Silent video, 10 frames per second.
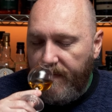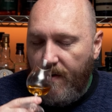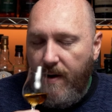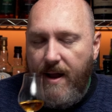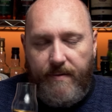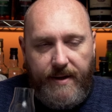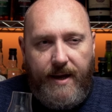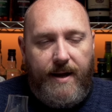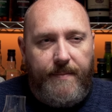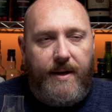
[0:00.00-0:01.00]
Wow,
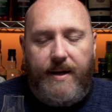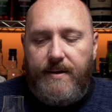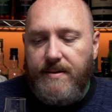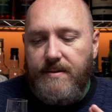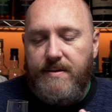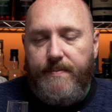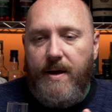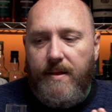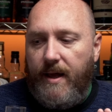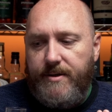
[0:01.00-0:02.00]
yeah, it doesn't
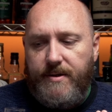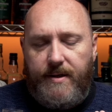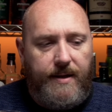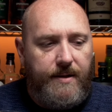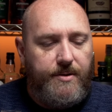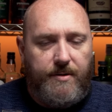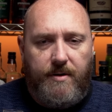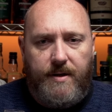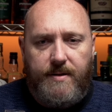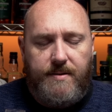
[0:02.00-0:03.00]
smell actually as
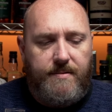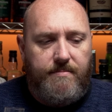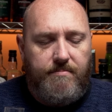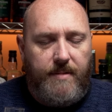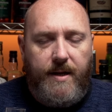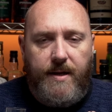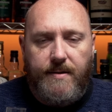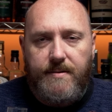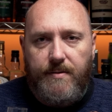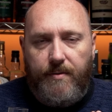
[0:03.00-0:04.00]
strong as it
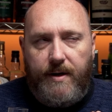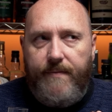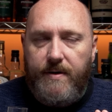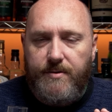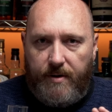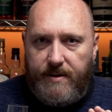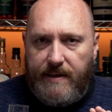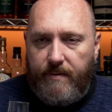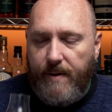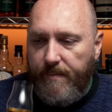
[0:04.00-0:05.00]
is, or even as strong as I
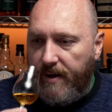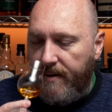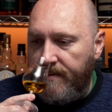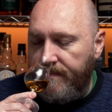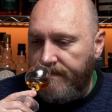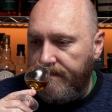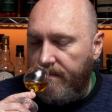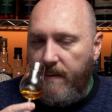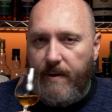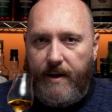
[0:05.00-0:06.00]
remember it.
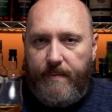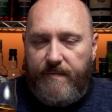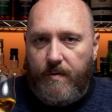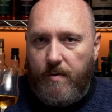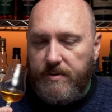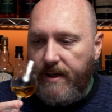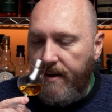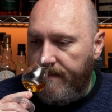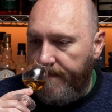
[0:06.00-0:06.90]
Maybe I got a bit of a cold today.